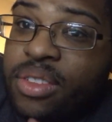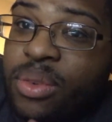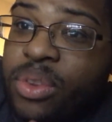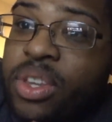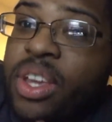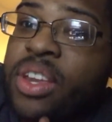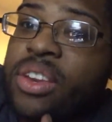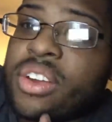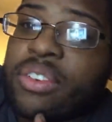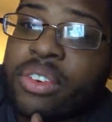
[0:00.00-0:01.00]
The end
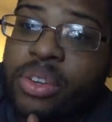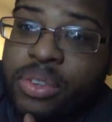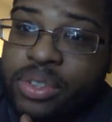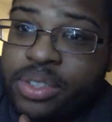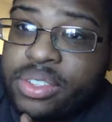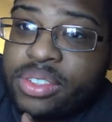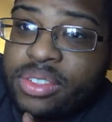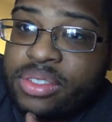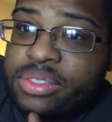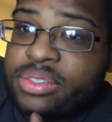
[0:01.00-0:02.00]
of Earth. You will become
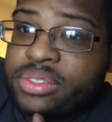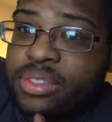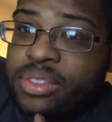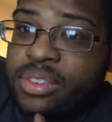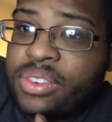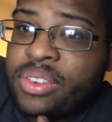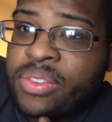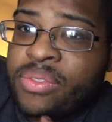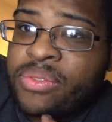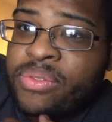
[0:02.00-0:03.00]

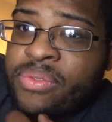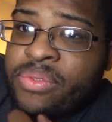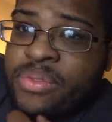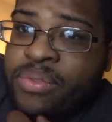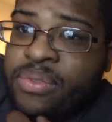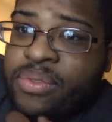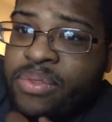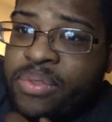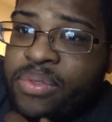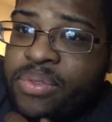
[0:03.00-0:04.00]
enhanced
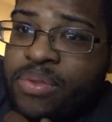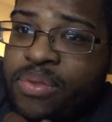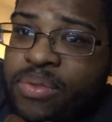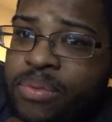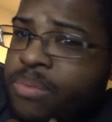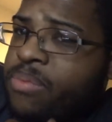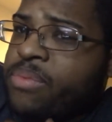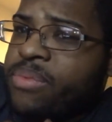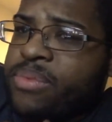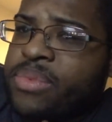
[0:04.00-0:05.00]
humans.
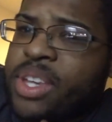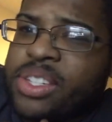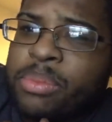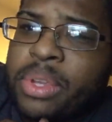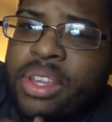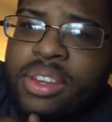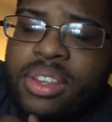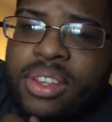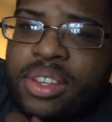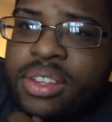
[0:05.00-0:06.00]
Doesn't Most mean. of you
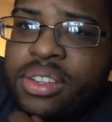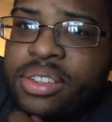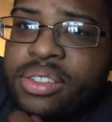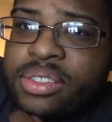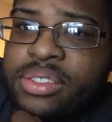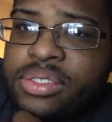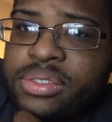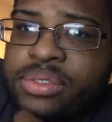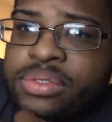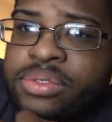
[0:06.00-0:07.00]
will fail.
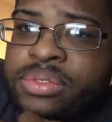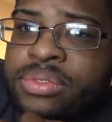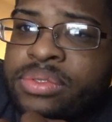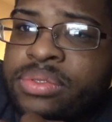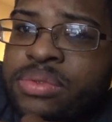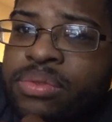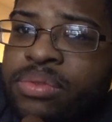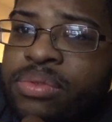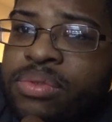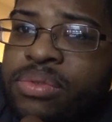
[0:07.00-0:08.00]
Some people will
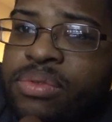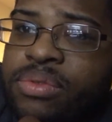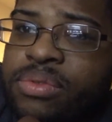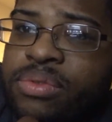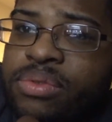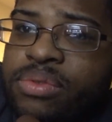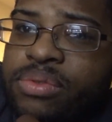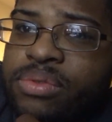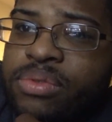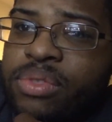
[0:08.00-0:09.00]
break during the
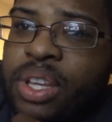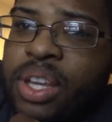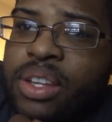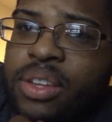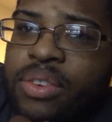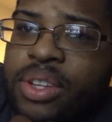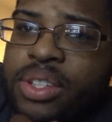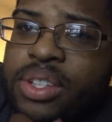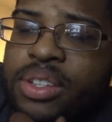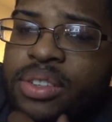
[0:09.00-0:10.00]
training. The end of
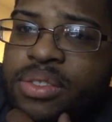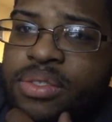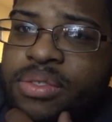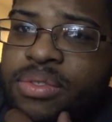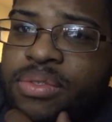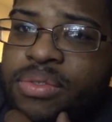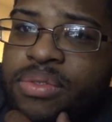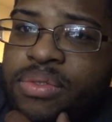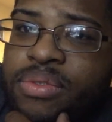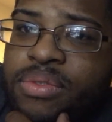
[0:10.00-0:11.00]
Earth. You're talking forced
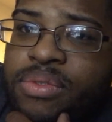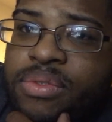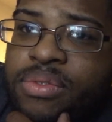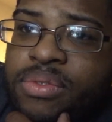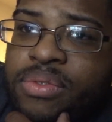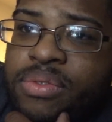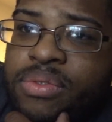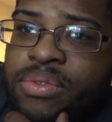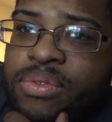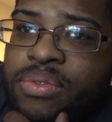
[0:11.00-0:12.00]
evolution. I'm
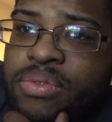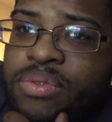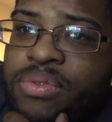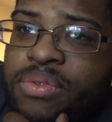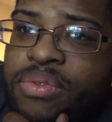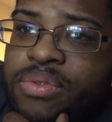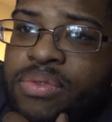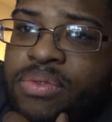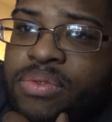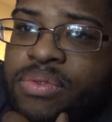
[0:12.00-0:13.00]
talking survival of
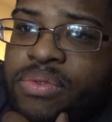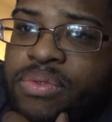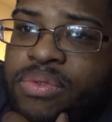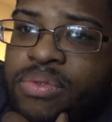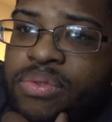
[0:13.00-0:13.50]
the species.